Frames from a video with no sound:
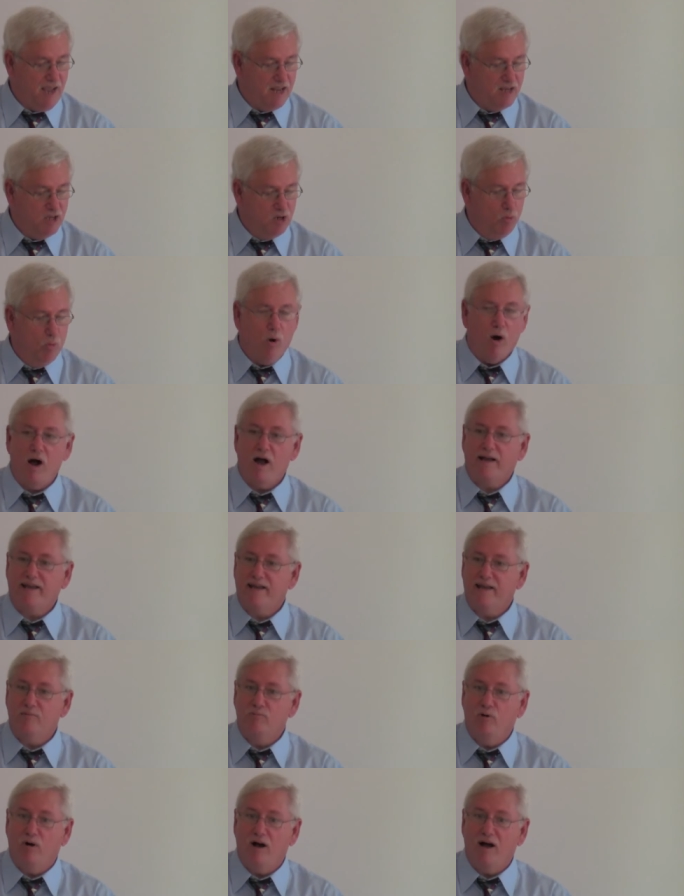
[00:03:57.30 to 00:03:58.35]
and you
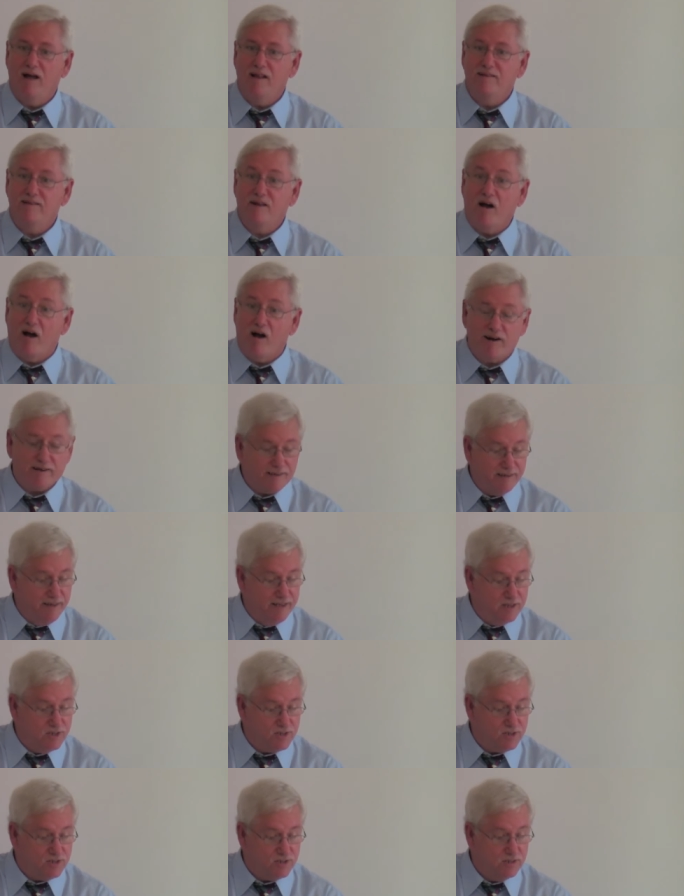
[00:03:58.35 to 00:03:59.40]
walk in what?
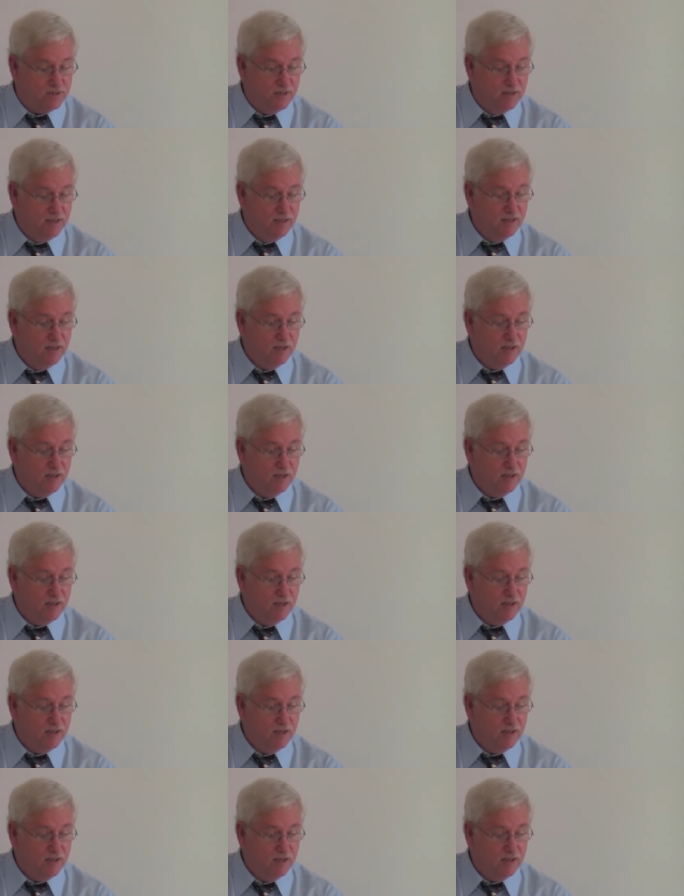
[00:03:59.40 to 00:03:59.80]
Darkness,